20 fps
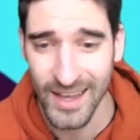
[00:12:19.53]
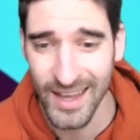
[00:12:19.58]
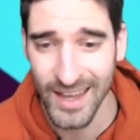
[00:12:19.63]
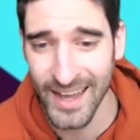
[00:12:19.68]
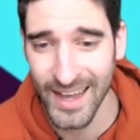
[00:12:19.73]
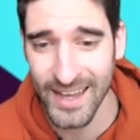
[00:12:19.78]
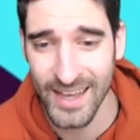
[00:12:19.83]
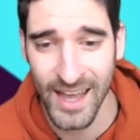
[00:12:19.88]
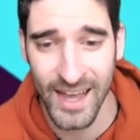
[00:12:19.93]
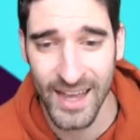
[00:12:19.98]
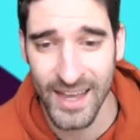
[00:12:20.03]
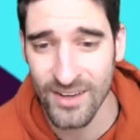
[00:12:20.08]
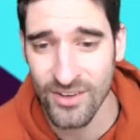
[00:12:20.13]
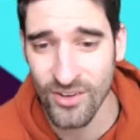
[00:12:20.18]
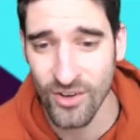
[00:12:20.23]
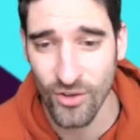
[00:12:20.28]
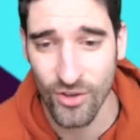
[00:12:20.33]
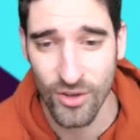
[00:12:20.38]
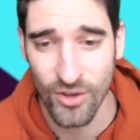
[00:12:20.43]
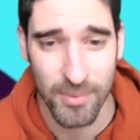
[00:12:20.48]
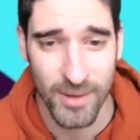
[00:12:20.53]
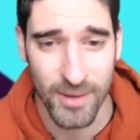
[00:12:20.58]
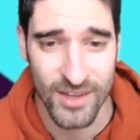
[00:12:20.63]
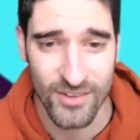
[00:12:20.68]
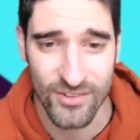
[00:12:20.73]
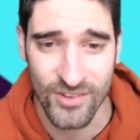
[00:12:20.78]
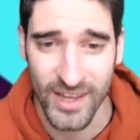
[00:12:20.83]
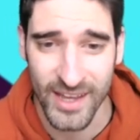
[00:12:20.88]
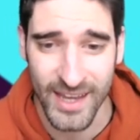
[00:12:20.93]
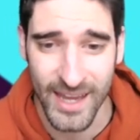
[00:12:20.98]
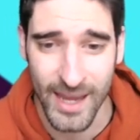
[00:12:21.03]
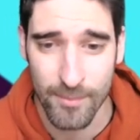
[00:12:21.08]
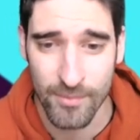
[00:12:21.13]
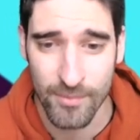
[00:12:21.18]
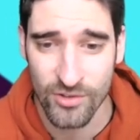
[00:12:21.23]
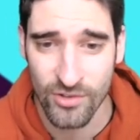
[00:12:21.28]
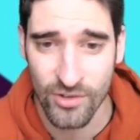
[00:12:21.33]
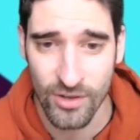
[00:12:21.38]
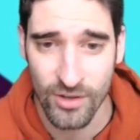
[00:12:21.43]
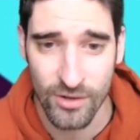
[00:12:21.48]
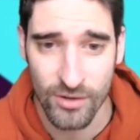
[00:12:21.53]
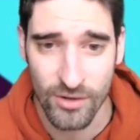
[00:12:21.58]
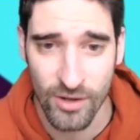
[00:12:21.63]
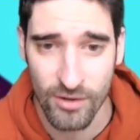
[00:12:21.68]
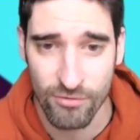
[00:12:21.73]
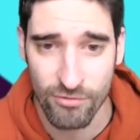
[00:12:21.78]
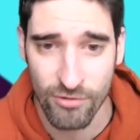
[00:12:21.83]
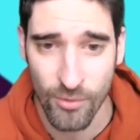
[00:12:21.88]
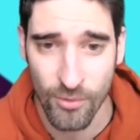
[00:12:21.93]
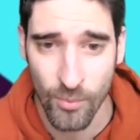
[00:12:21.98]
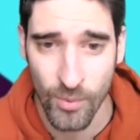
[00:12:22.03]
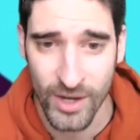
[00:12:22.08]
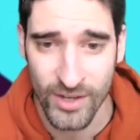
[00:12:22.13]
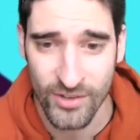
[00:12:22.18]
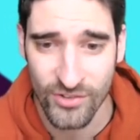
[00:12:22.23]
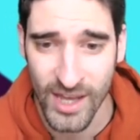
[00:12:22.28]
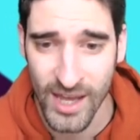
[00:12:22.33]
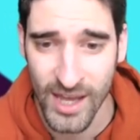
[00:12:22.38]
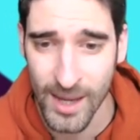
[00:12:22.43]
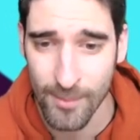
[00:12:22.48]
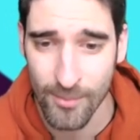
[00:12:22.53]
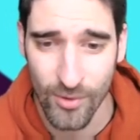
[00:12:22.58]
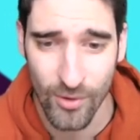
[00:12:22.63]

I had a look at players like Emerson from West Ham,